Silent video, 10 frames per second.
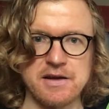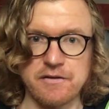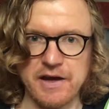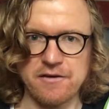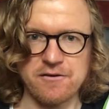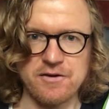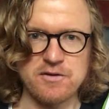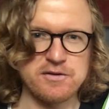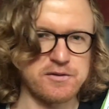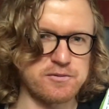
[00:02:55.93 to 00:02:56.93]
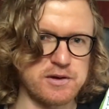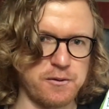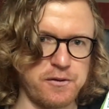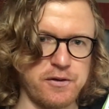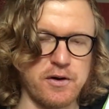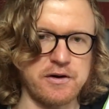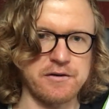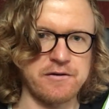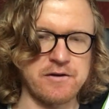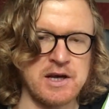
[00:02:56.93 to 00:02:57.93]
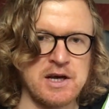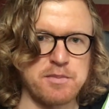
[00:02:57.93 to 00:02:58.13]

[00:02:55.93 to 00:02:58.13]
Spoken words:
less through your thoughts.